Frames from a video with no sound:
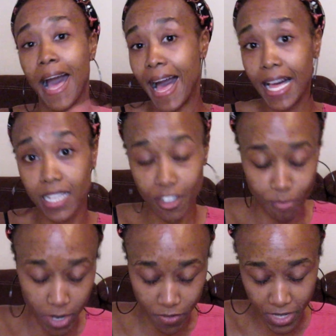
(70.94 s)
I love
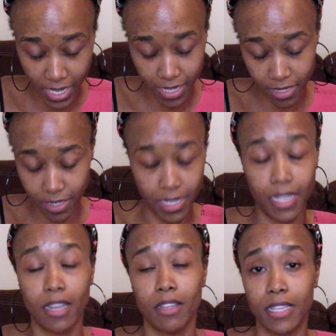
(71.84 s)
birthdays.
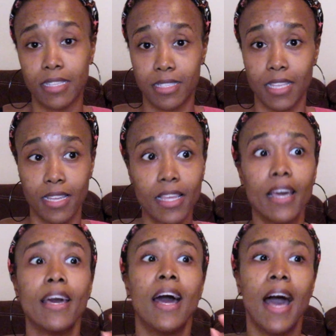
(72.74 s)
Said all that to say
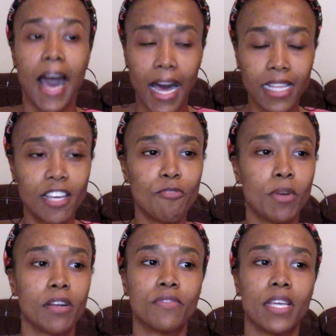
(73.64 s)
that I love
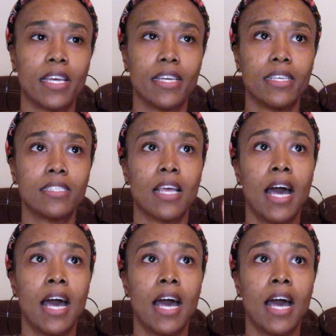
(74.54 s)
birthdays.